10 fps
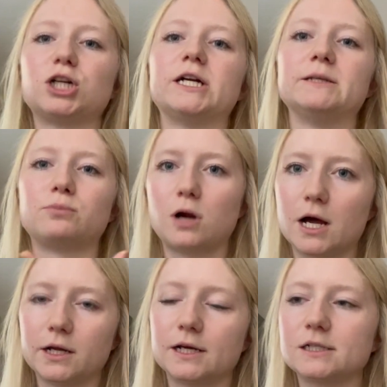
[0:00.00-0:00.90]
and
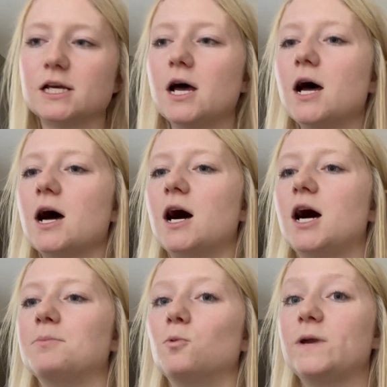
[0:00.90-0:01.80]
product,
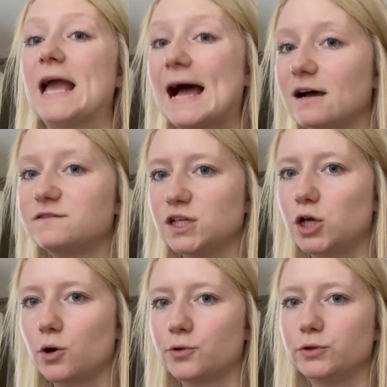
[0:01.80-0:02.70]
we have to
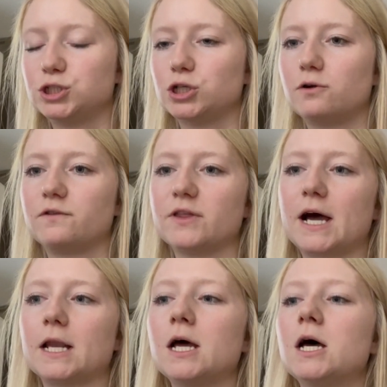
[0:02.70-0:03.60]
go through the show for
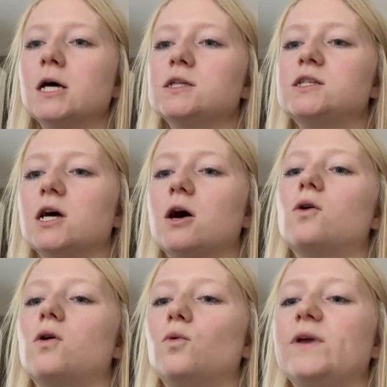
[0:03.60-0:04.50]
that.
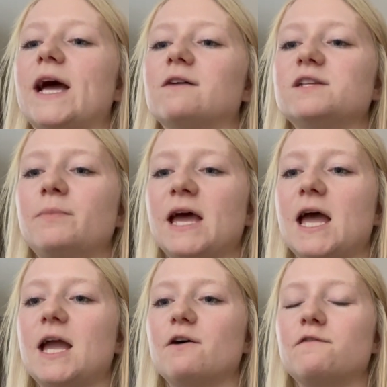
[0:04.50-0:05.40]
So we have to
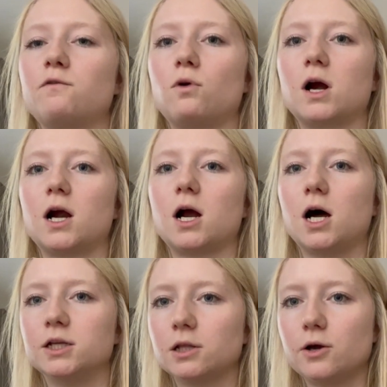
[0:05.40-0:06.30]
pay for
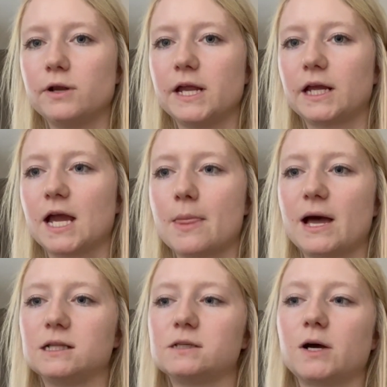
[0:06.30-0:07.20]
unloading, and
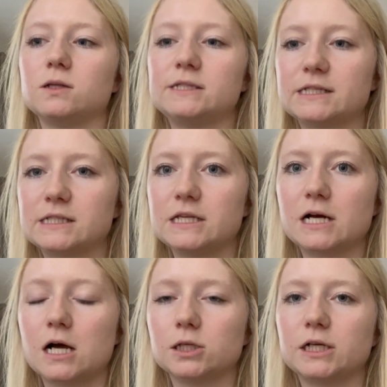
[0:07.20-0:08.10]
that's about
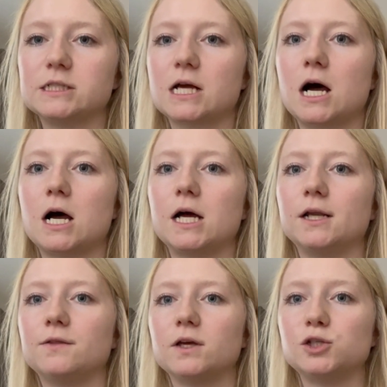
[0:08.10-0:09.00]
$60
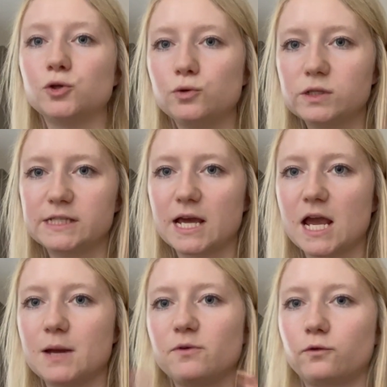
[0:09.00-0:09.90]
on the
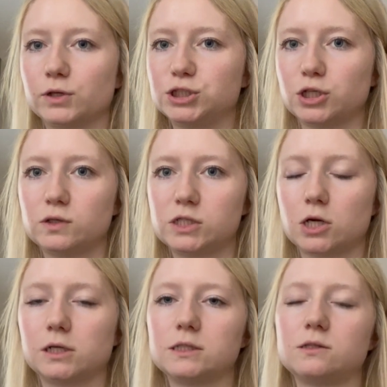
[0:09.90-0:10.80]
Tuesday before the show
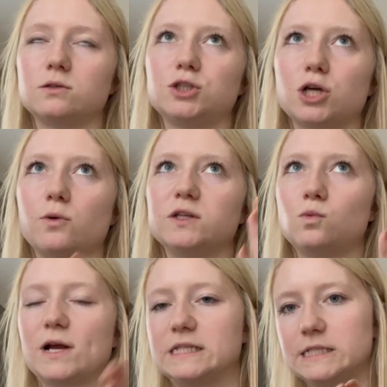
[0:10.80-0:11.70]
starts. The show is
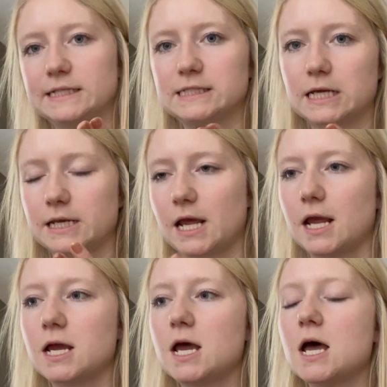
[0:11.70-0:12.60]
Wednesday to
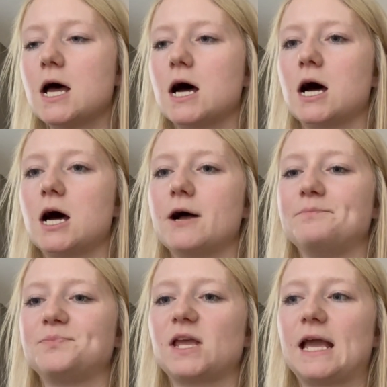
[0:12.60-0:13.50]
Sunday.
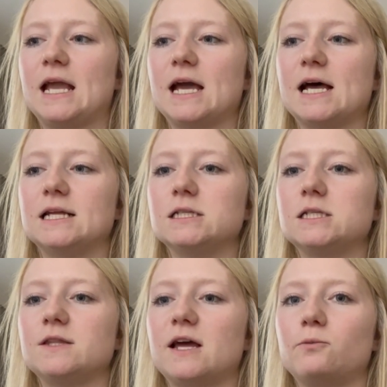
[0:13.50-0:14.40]
And
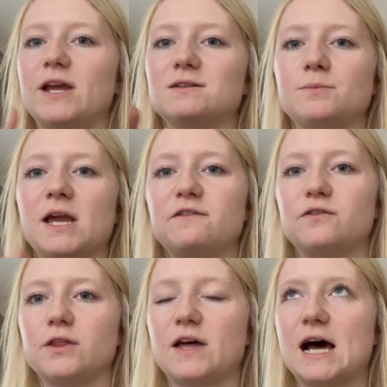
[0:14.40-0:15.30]
then we have to pay
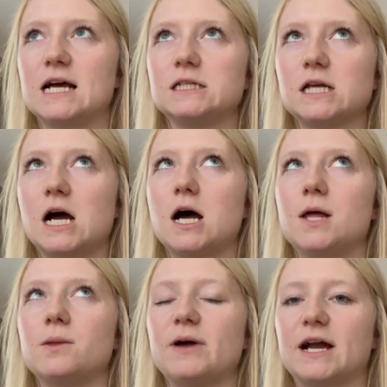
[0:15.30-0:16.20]
for that
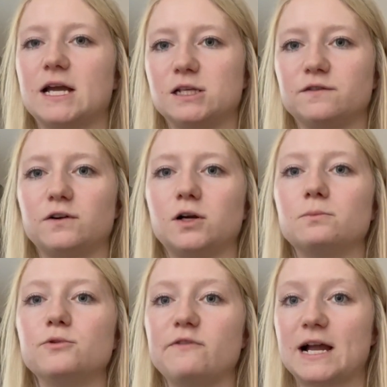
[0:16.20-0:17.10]
on the back end for
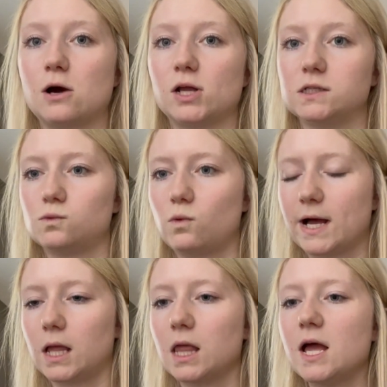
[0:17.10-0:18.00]
moving out as
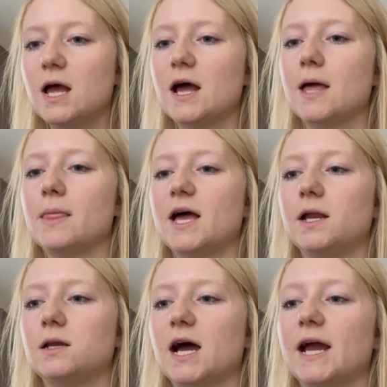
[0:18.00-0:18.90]
well. And
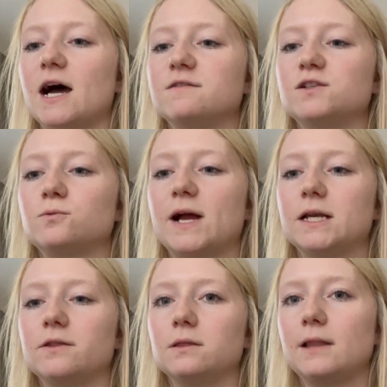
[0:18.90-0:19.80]
then I have to
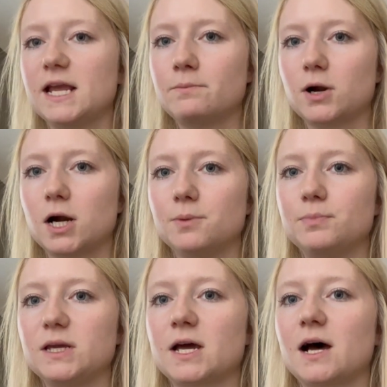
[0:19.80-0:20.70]
rent labor
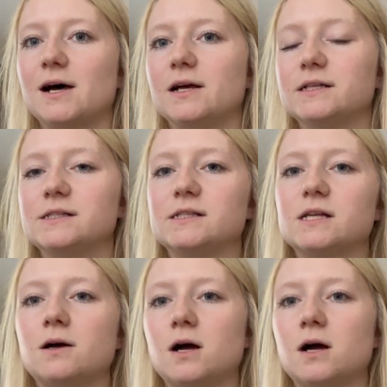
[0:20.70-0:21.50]
because